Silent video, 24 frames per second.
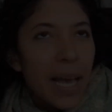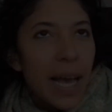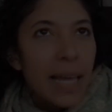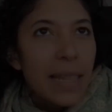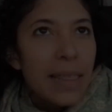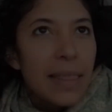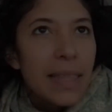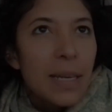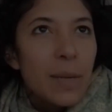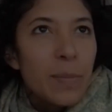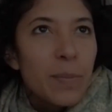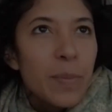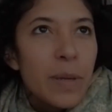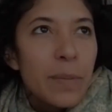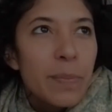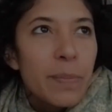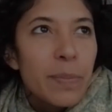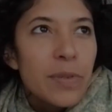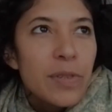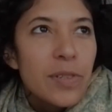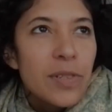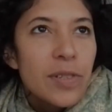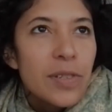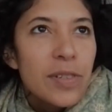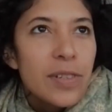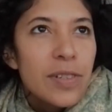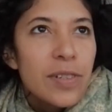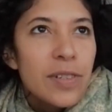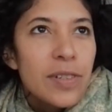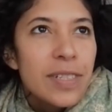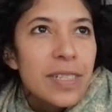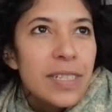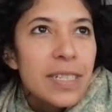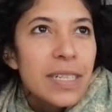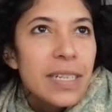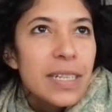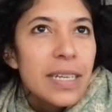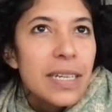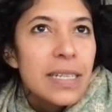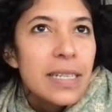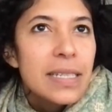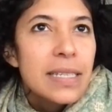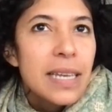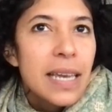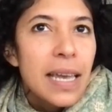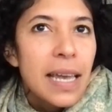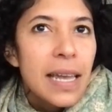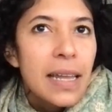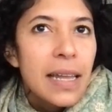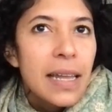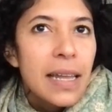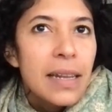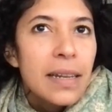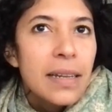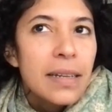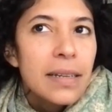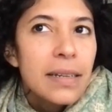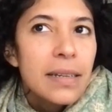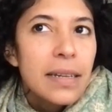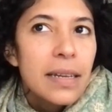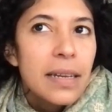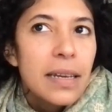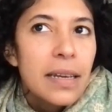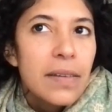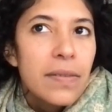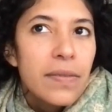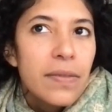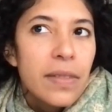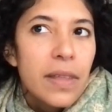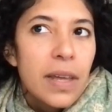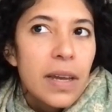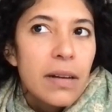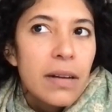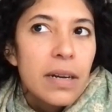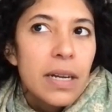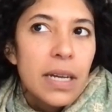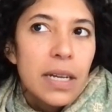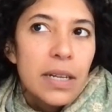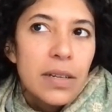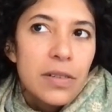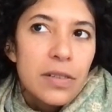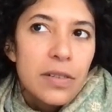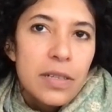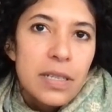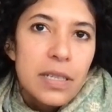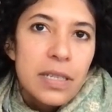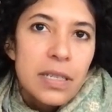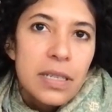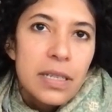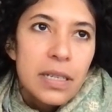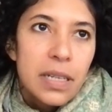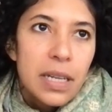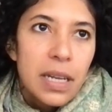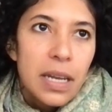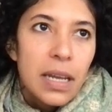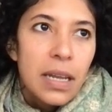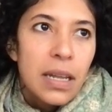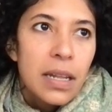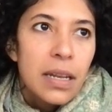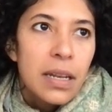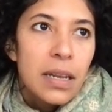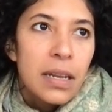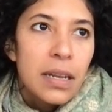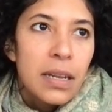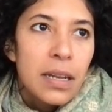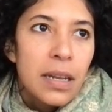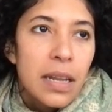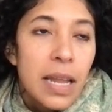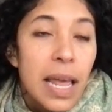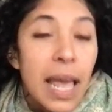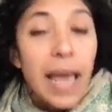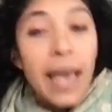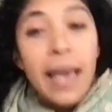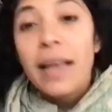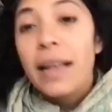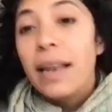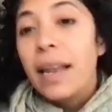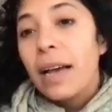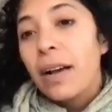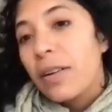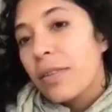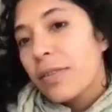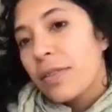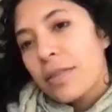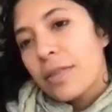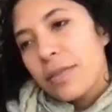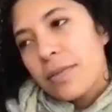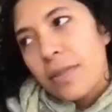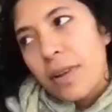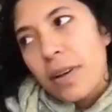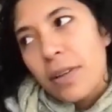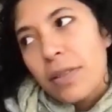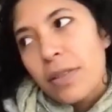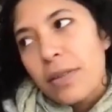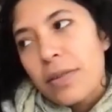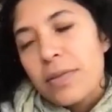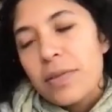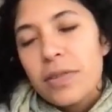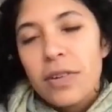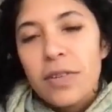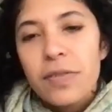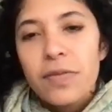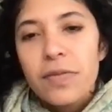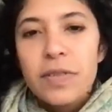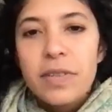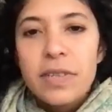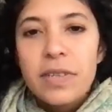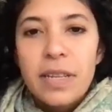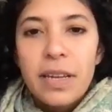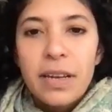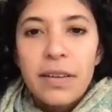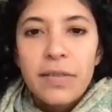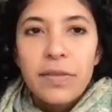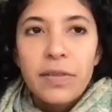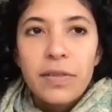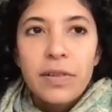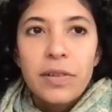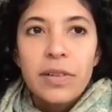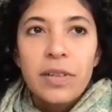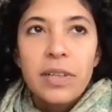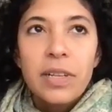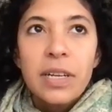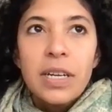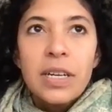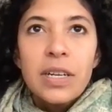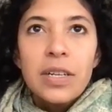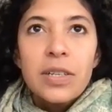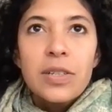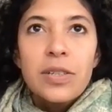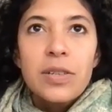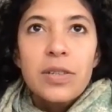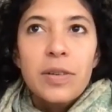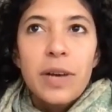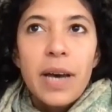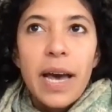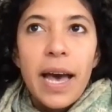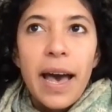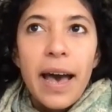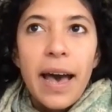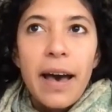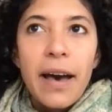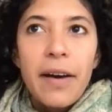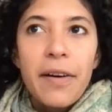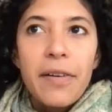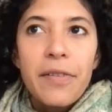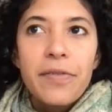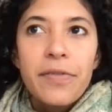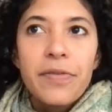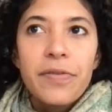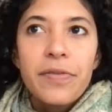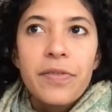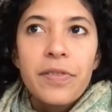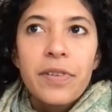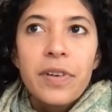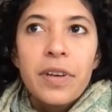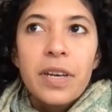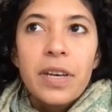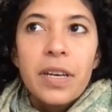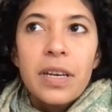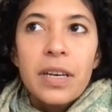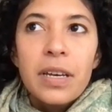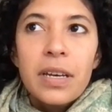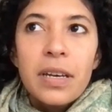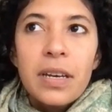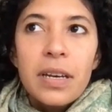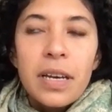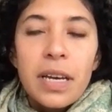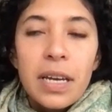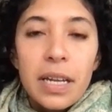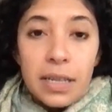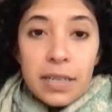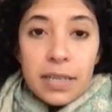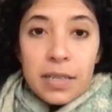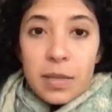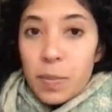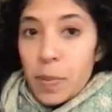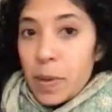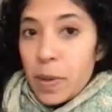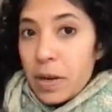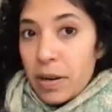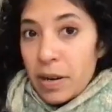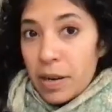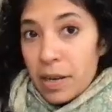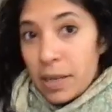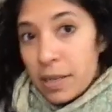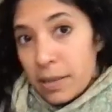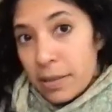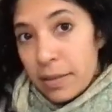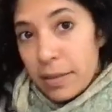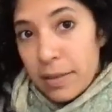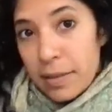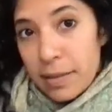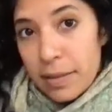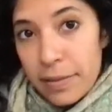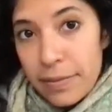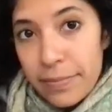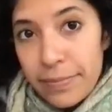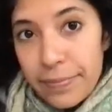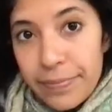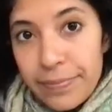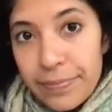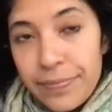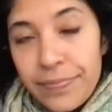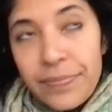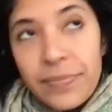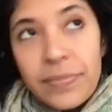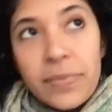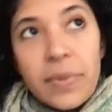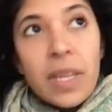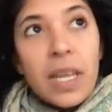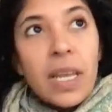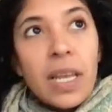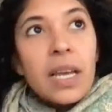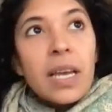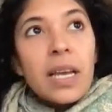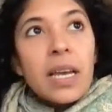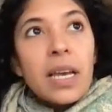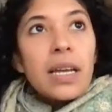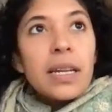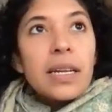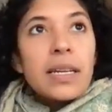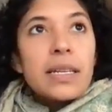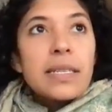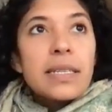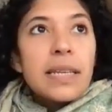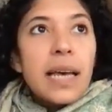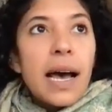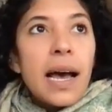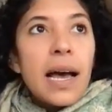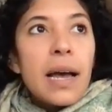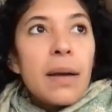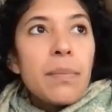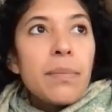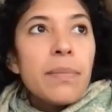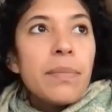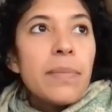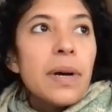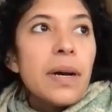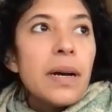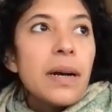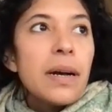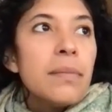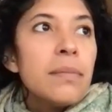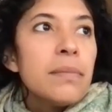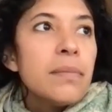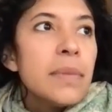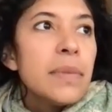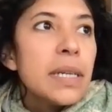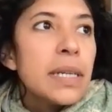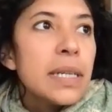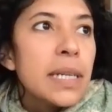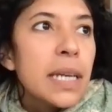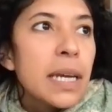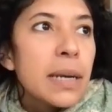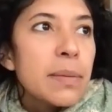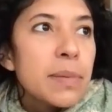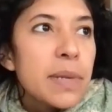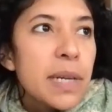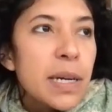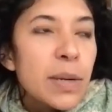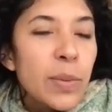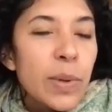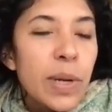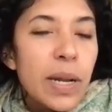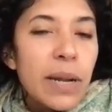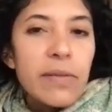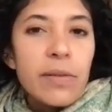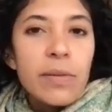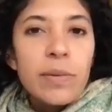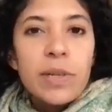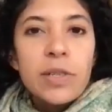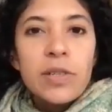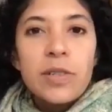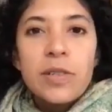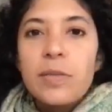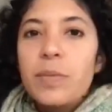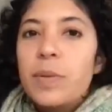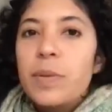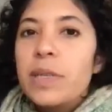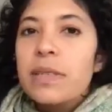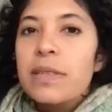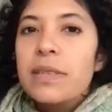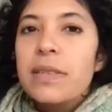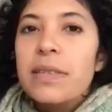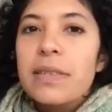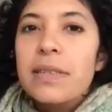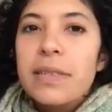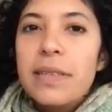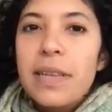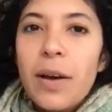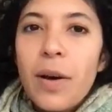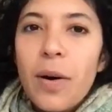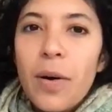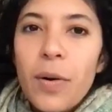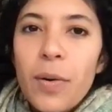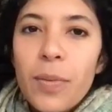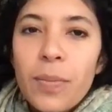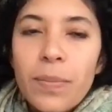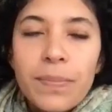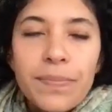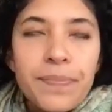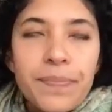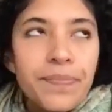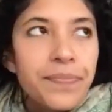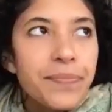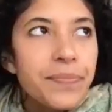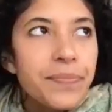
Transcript: I think people should attend if they're interested in, A, like on the surface level, to have an experience in a time in Cape Town when everyone just wants to stay home.